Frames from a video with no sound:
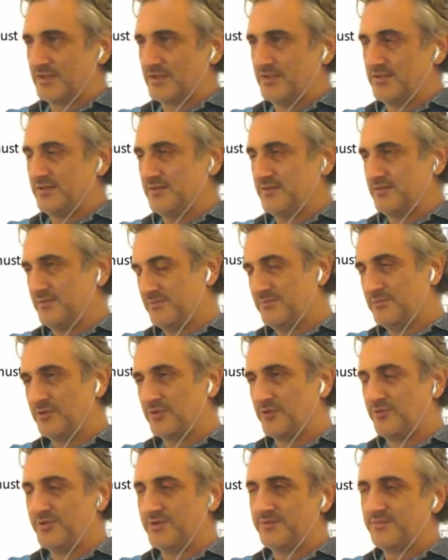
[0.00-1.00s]
Okay.
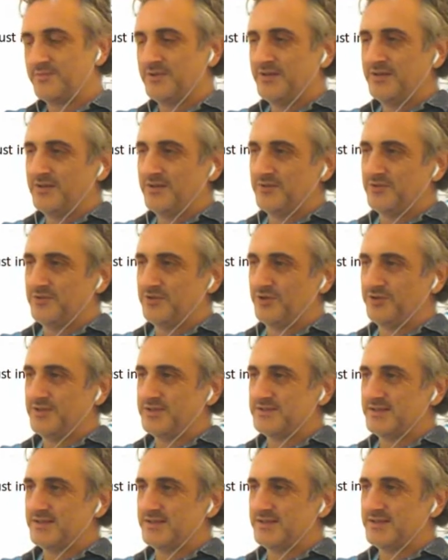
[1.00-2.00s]
Moreover,
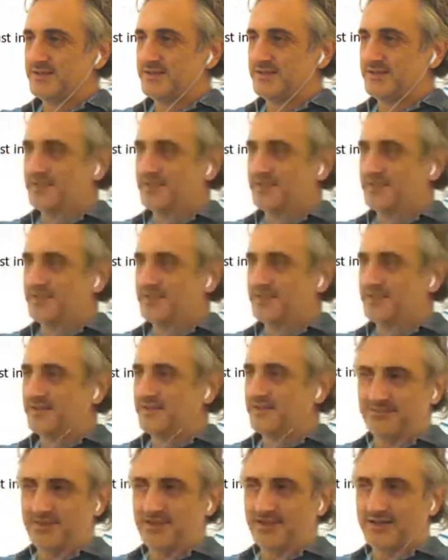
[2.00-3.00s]
notice that
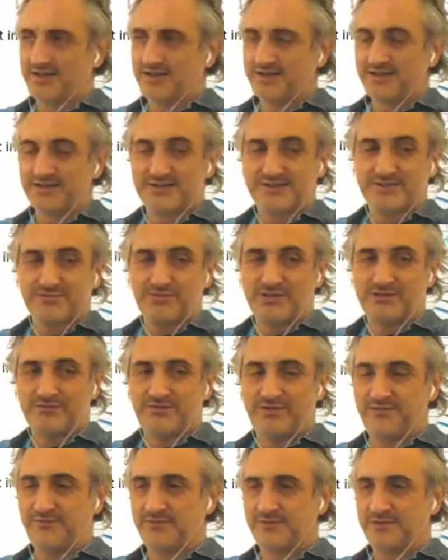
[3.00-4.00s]
900 megahertz,
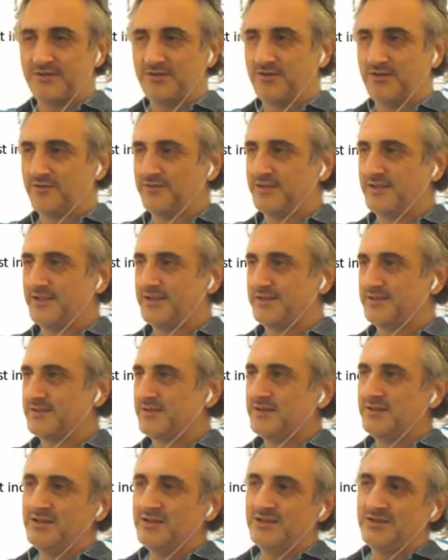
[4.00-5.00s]
one-fifth of
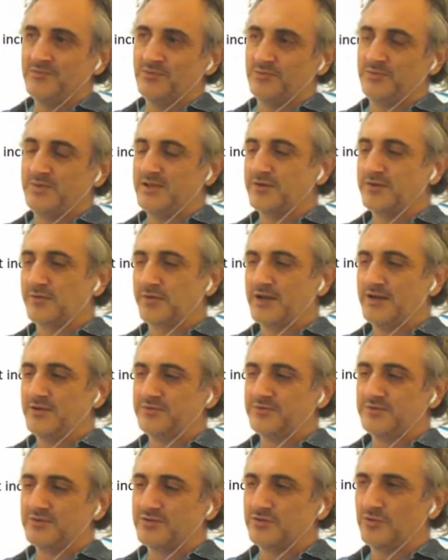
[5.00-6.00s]
that, would be
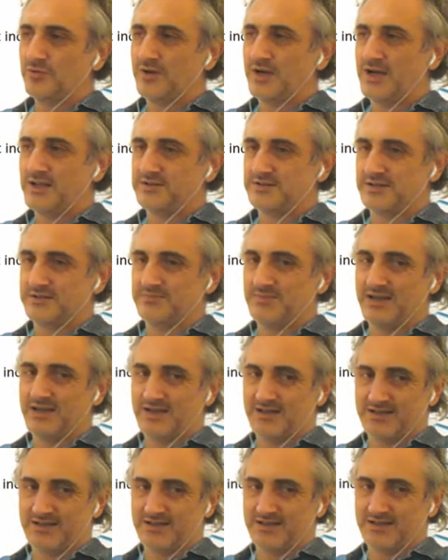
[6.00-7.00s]
around 200
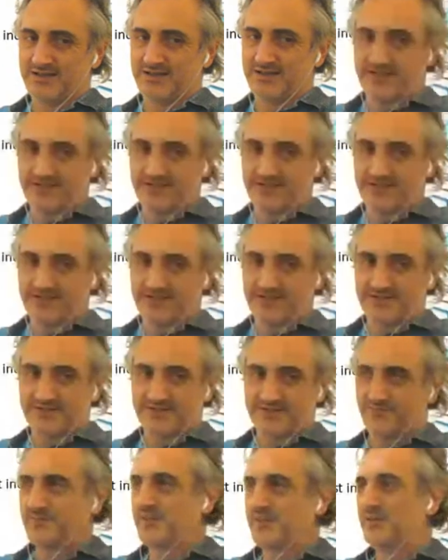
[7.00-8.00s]
megahertz,
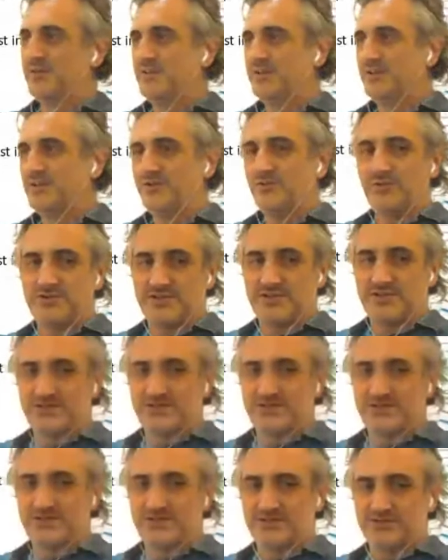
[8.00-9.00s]
which is
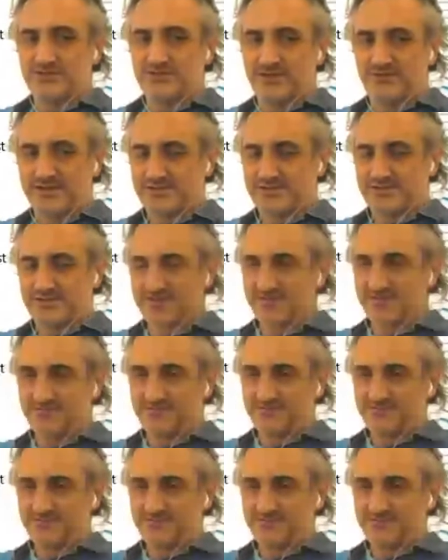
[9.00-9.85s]
not very fast.